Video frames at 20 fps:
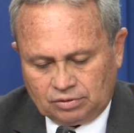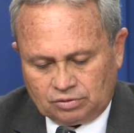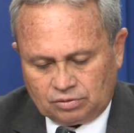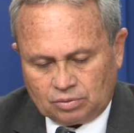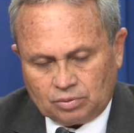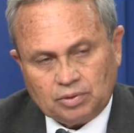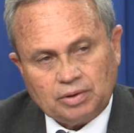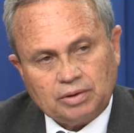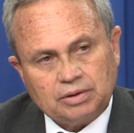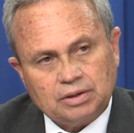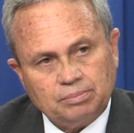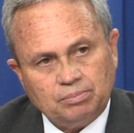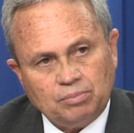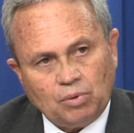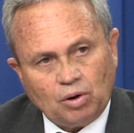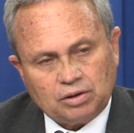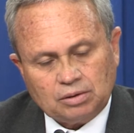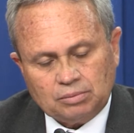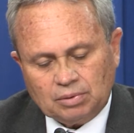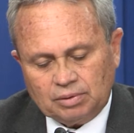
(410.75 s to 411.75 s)
So we are at the
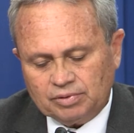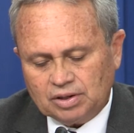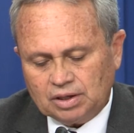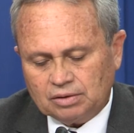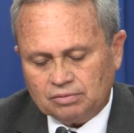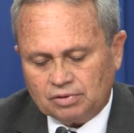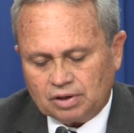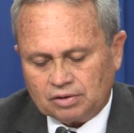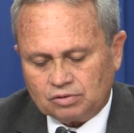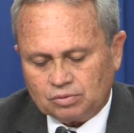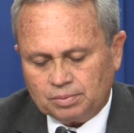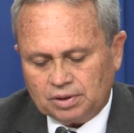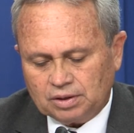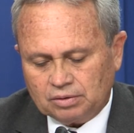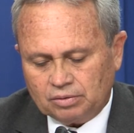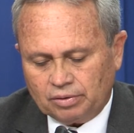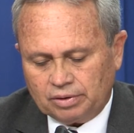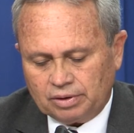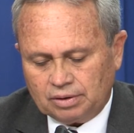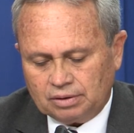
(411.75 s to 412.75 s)
bottom of the investment
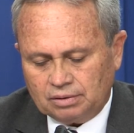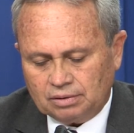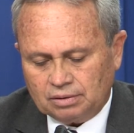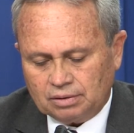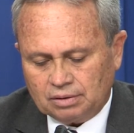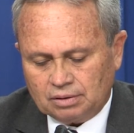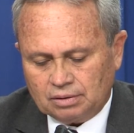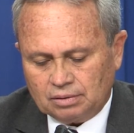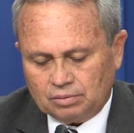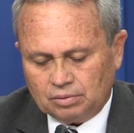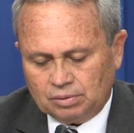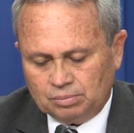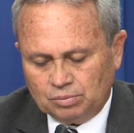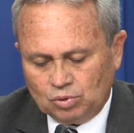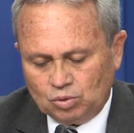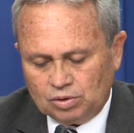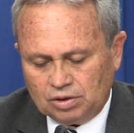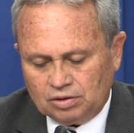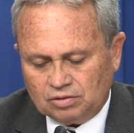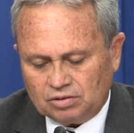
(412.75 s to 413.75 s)
grade with
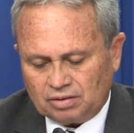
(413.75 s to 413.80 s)
Moody's.